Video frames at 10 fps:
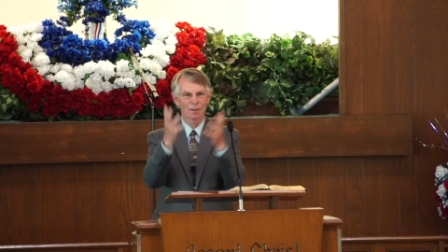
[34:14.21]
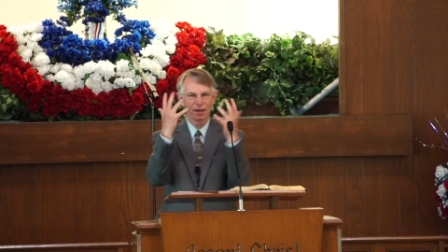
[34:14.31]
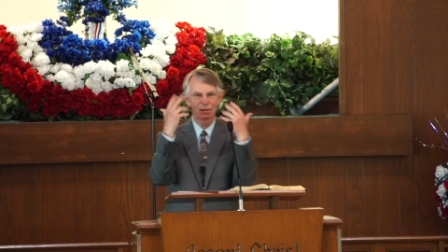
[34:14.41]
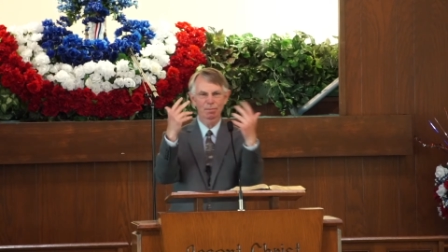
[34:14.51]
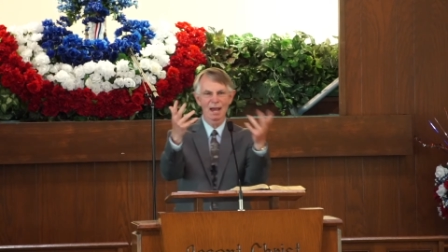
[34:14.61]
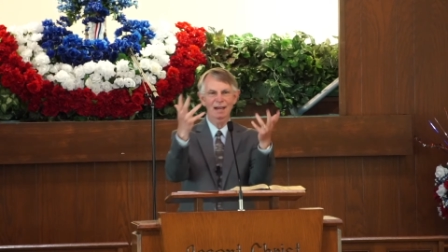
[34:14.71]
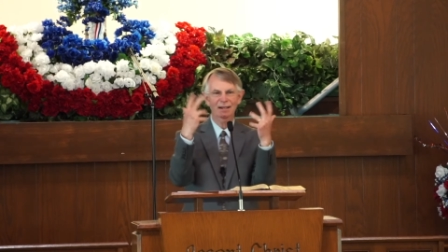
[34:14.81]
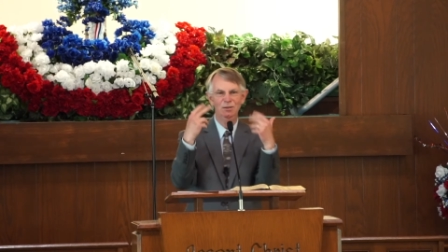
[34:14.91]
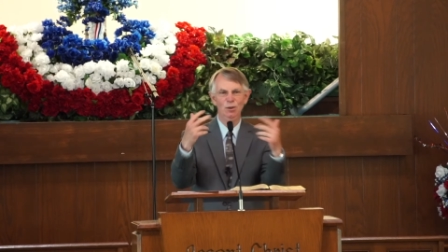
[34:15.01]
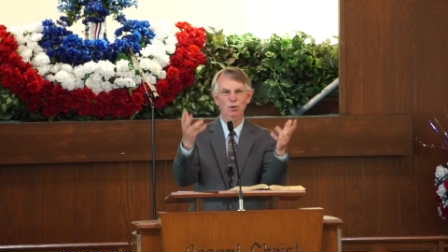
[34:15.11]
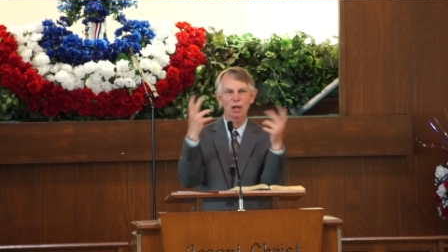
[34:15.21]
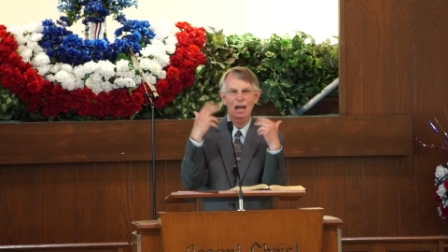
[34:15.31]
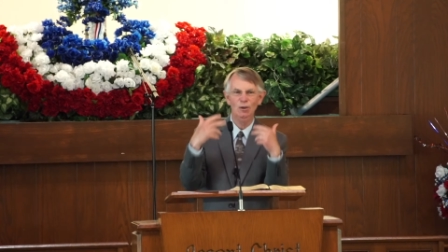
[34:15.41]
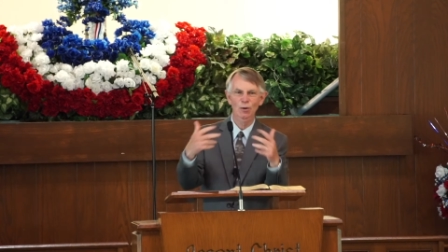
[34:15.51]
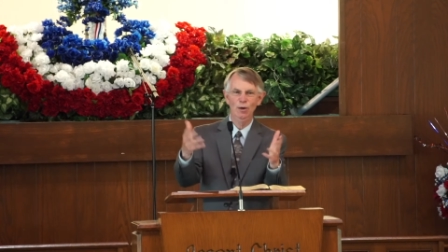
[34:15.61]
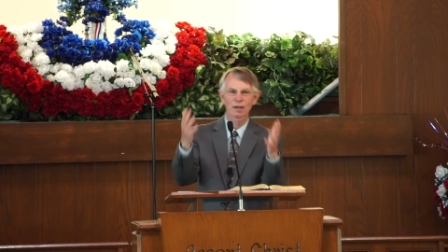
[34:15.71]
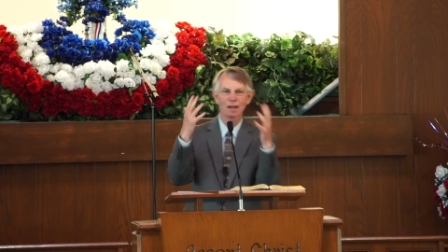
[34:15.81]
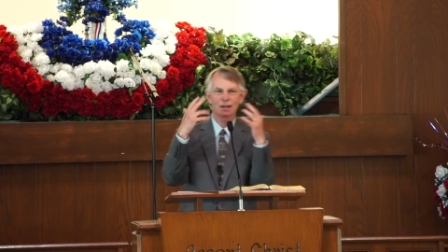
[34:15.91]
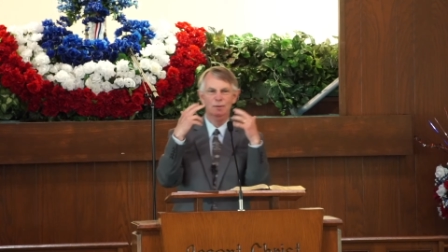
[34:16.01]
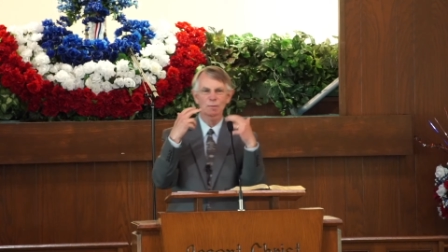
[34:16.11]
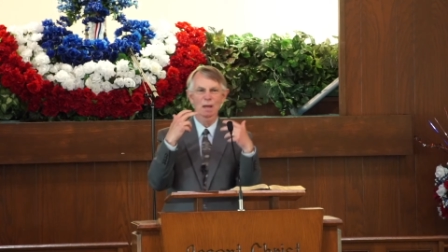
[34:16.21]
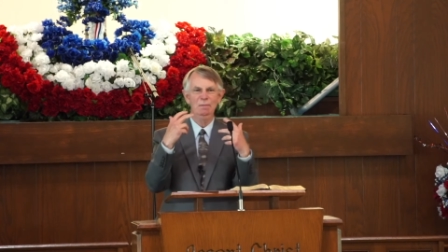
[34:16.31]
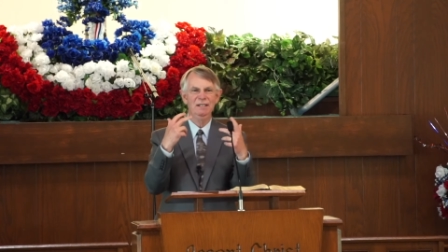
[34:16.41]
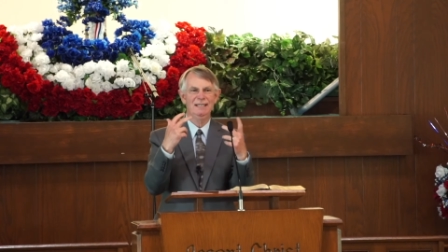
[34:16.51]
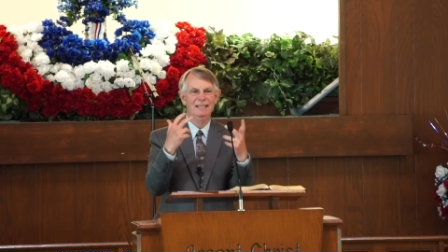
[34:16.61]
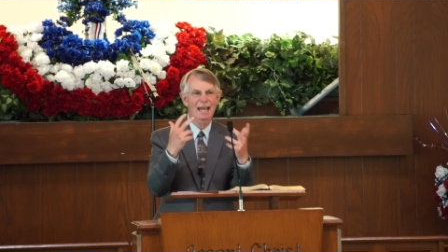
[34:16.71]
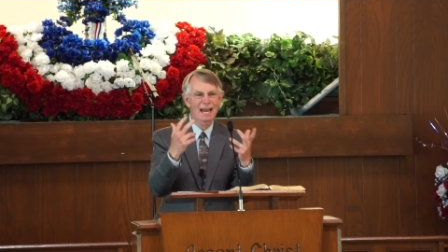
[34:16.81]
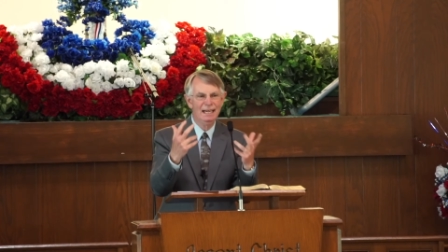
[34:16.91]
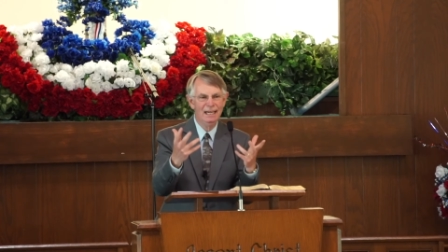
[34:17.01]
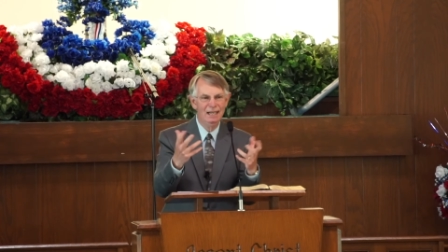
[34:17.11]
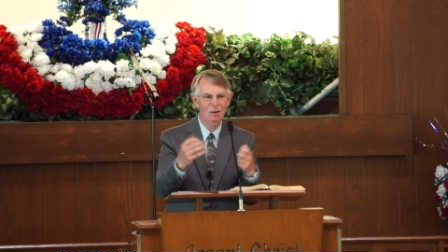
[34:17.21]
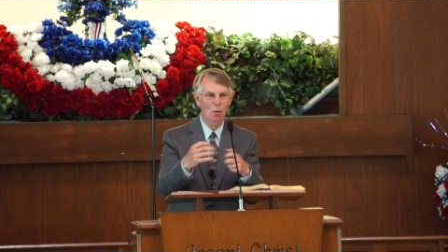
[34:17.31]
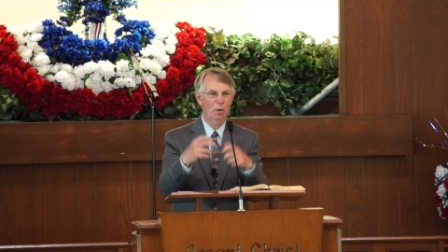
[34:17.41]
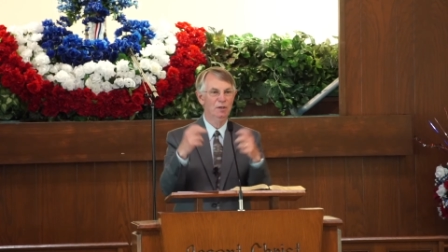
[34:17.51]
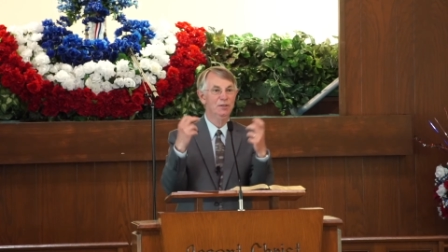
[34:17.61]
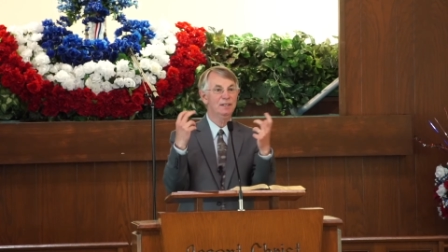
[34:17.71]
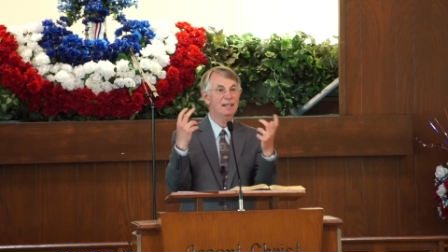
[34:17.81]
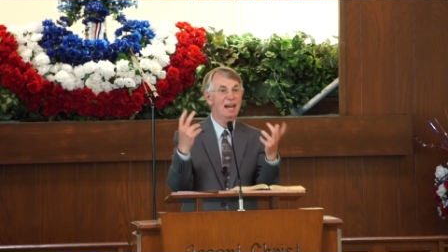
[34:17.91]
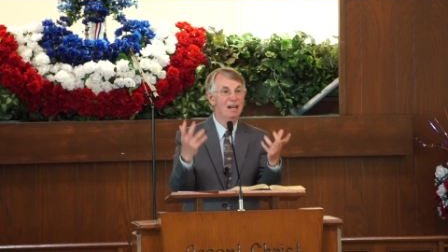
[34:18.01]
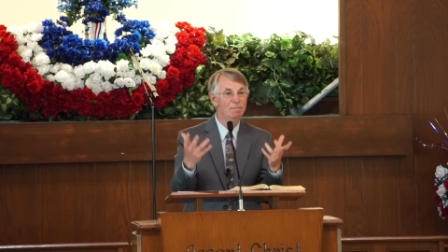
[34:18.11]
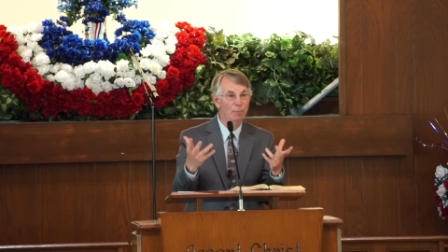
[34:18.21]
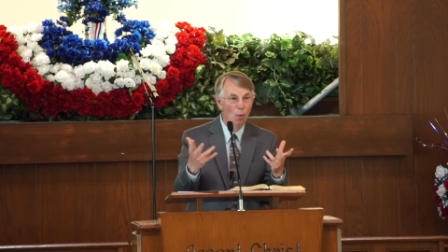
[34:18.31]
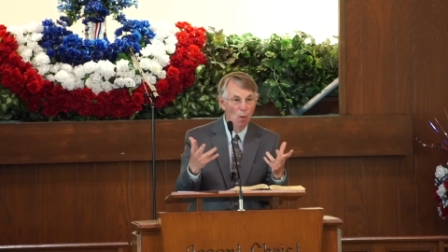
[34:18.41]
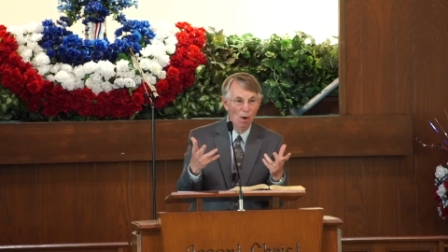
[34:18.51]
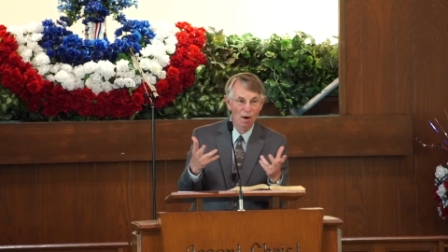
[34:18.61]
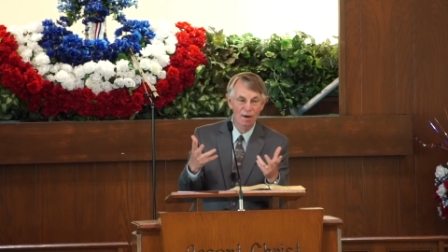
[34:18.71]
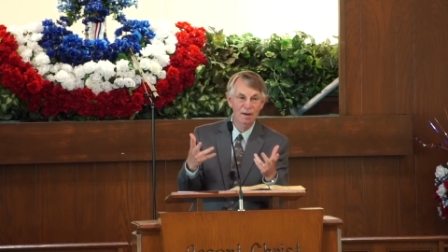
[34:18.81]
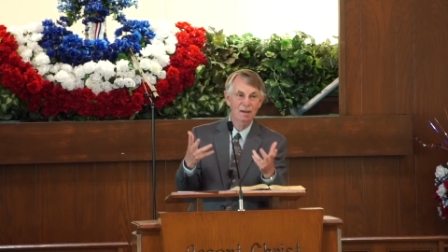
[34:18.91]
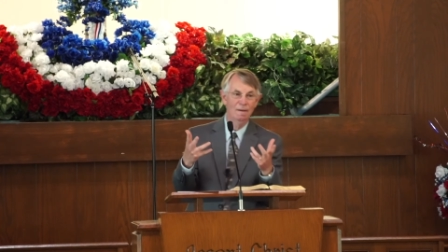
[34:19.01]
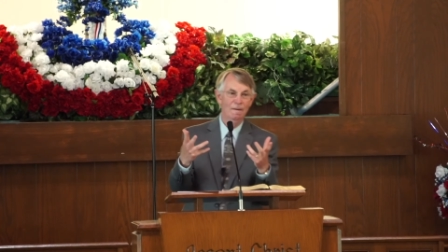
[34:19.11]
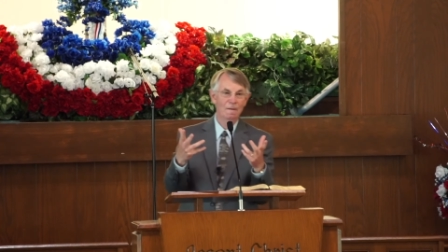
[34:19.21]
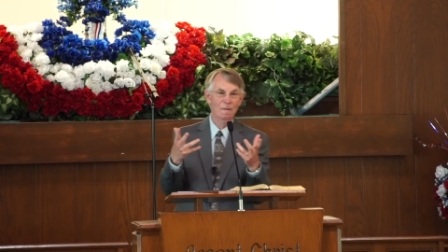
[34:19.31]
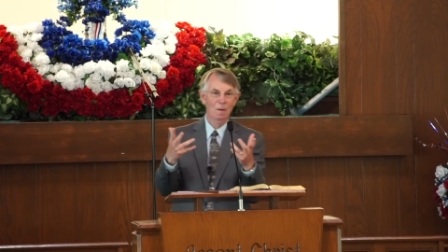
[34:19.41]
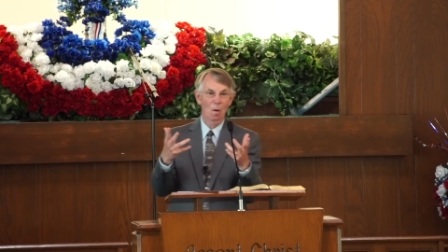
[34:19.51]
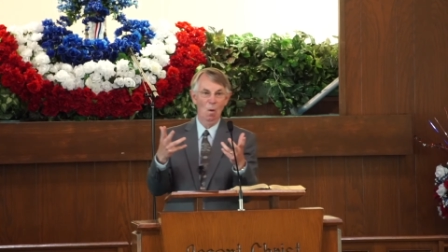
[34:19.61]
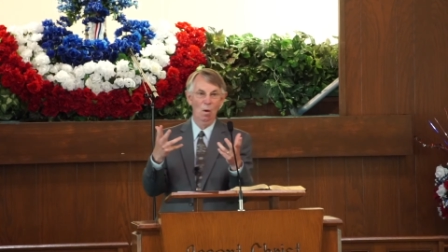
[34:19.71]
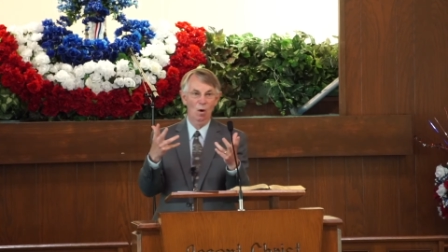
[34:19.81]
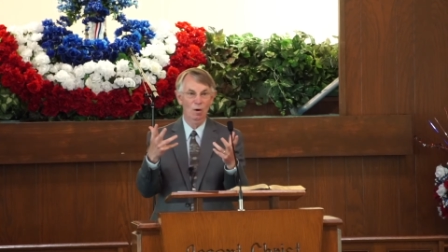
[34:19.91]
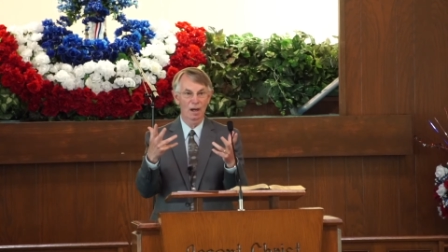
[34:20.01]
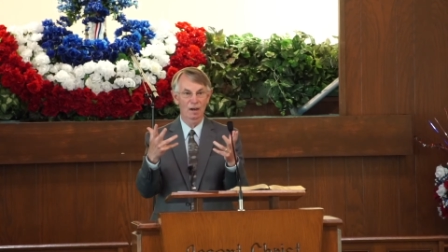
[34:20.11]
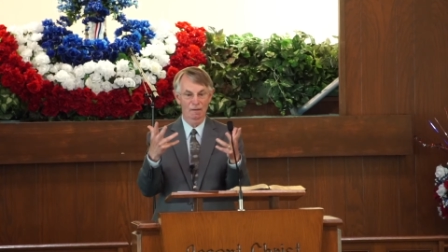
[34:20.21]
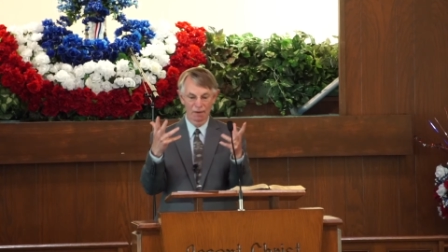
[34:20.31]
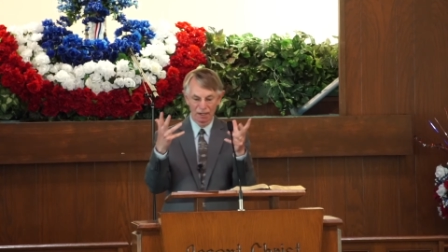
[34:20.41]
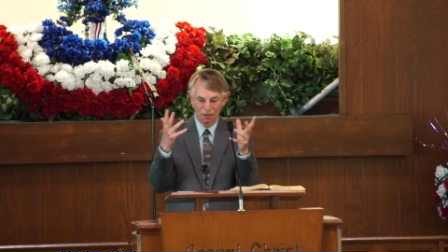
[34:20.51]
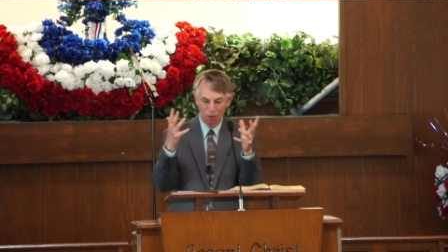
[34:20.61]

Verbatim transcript: Think back in your childhood to maybe skating or a skateboard or, or even in